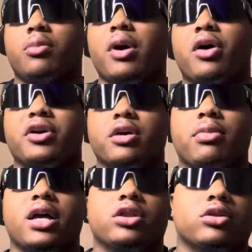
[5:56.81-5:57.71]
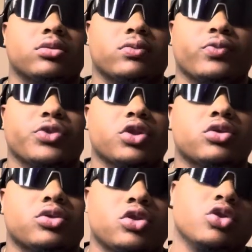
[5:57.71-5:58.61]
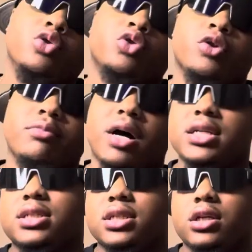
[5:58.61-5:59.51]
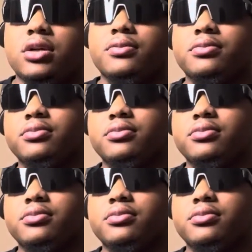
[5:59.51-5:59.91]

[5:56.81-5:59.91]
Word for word: probably get about two, three boxes of them.